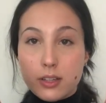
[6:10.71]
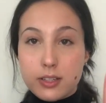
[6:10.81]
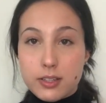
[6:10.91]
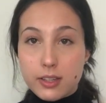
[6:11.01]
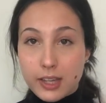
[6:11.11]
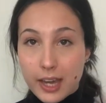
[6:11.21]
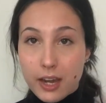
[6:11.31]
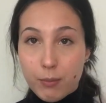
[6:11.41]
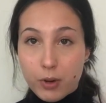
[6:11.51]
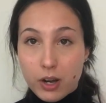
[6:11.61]
into the
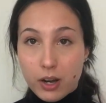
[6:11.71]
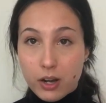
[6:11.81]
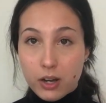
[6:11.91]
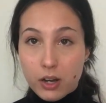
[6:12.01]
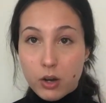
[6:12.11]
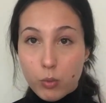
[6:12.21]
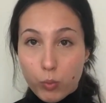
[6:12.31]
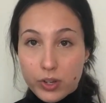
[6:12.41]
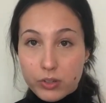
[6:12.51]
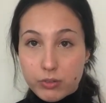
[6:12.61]
camera
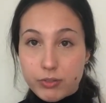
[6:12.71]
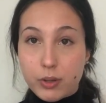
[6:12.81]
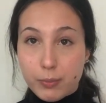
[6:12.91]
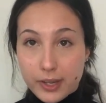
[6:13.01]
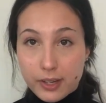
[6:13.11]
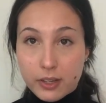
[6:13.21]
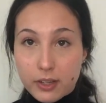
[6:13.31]
when you're filming.